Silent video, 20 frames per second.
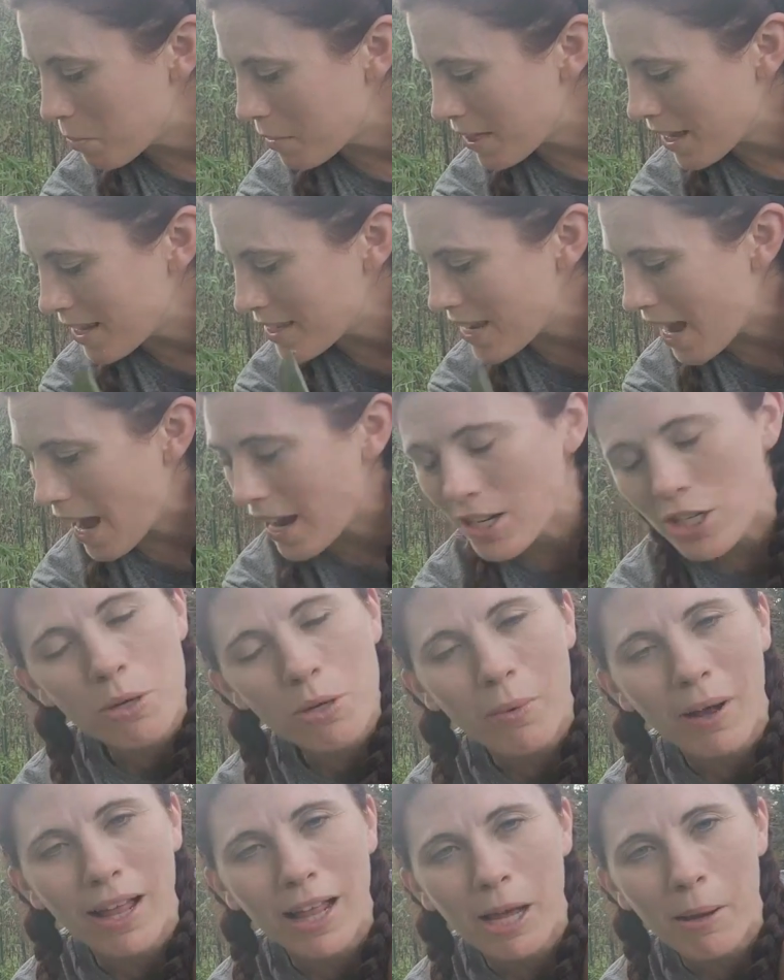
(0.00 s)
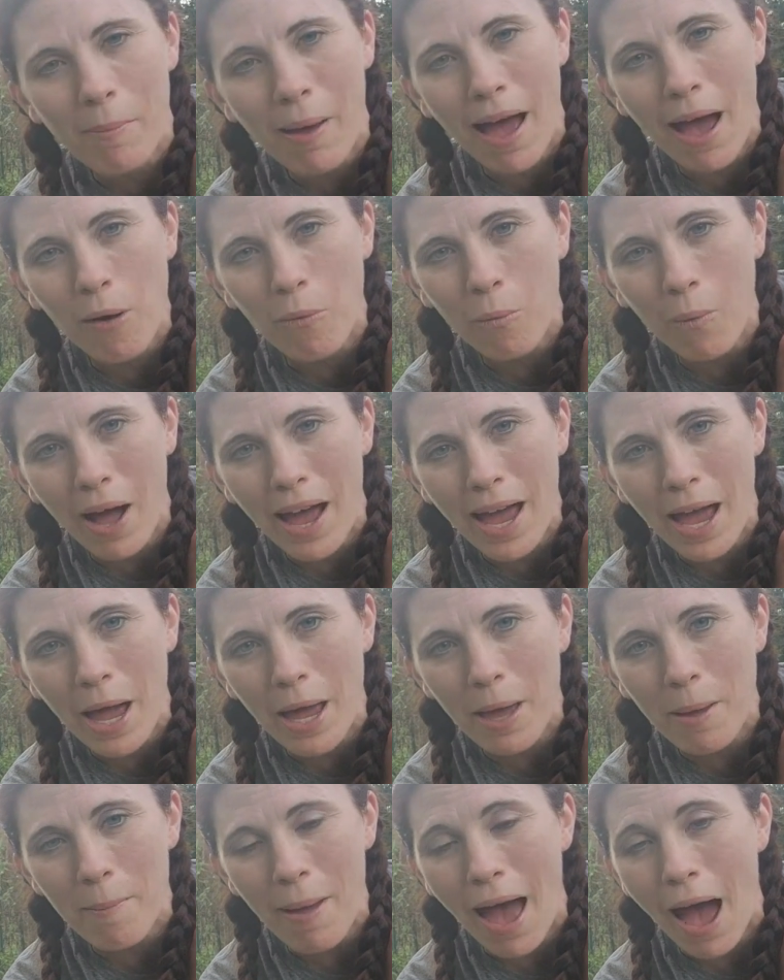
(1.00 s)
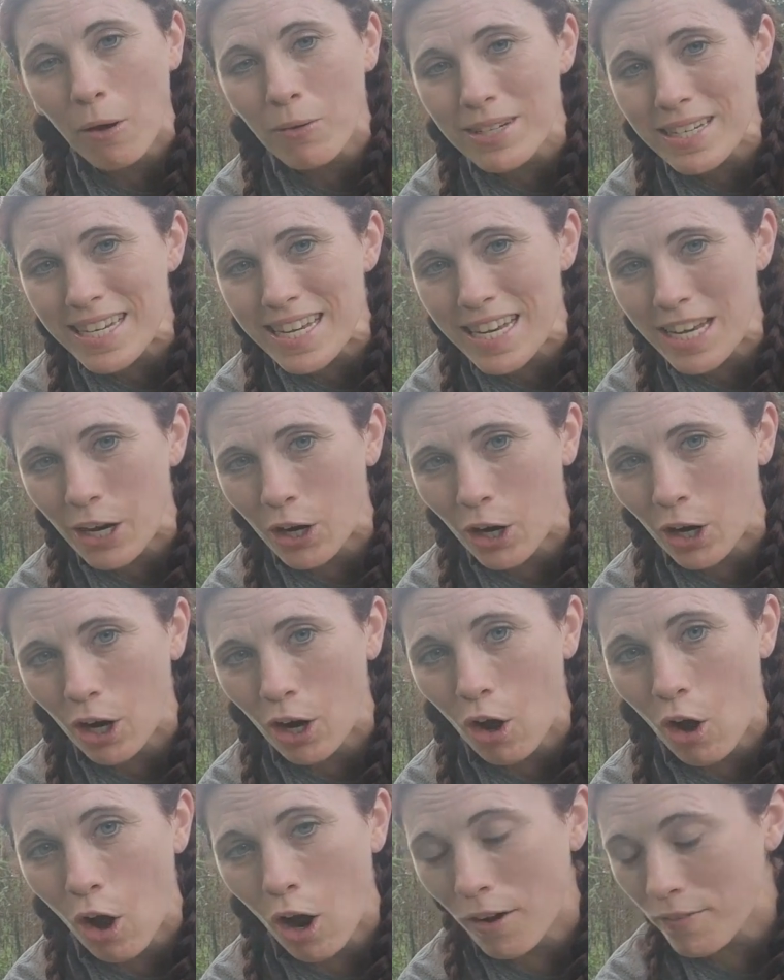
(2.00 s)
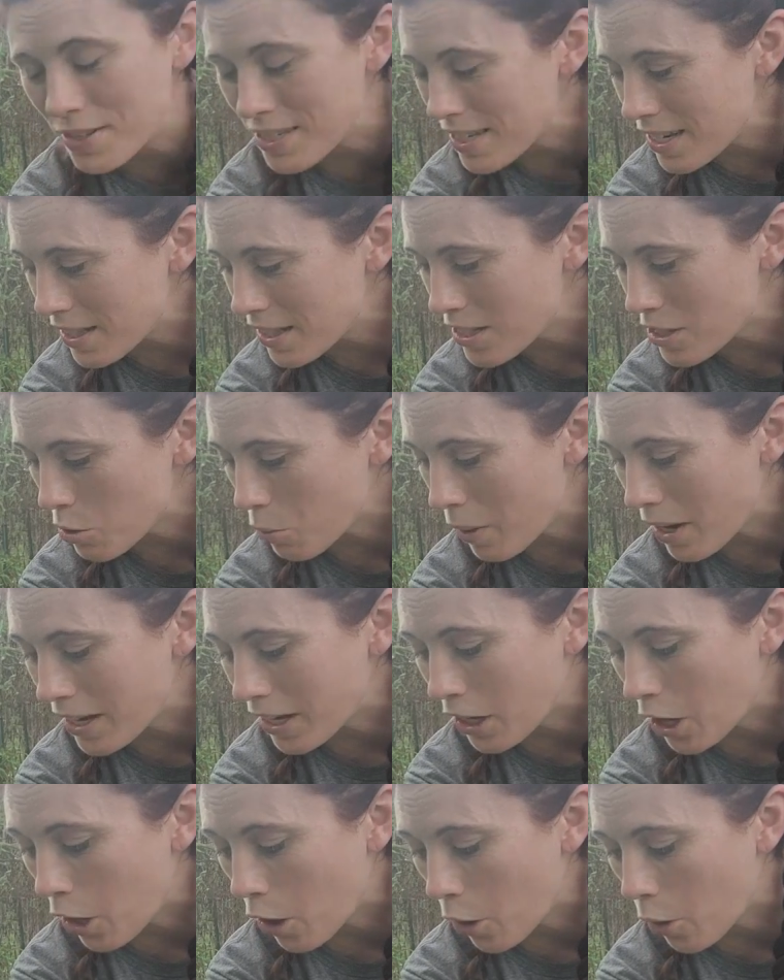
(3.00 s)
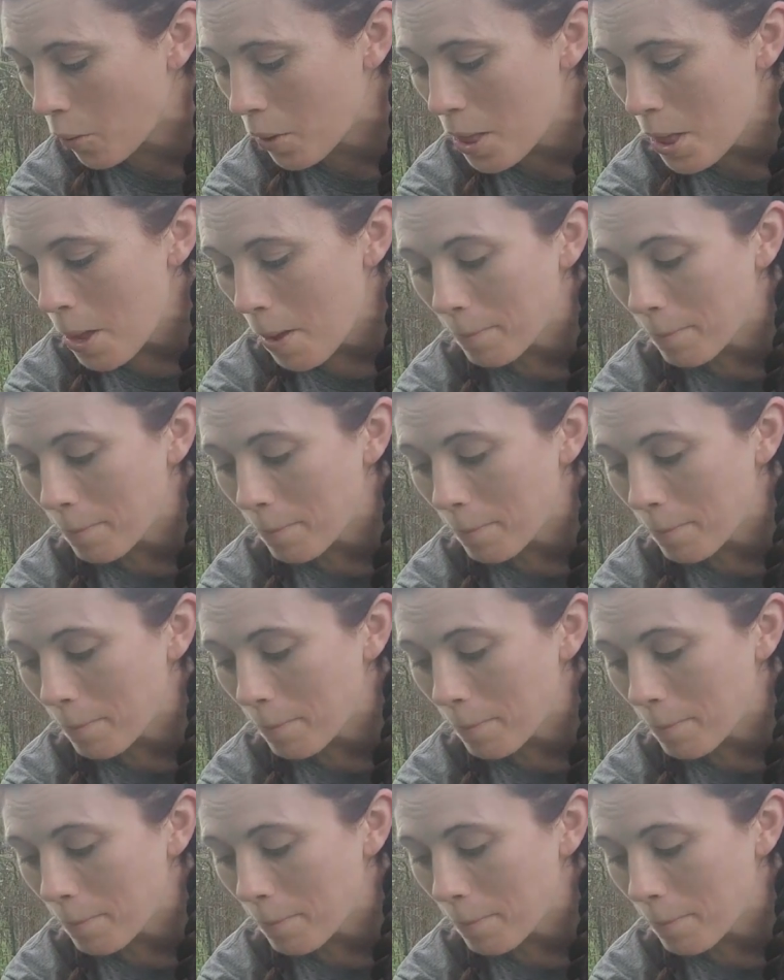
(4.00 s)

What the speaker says: But that's actually why I am out here harvesting this oregano,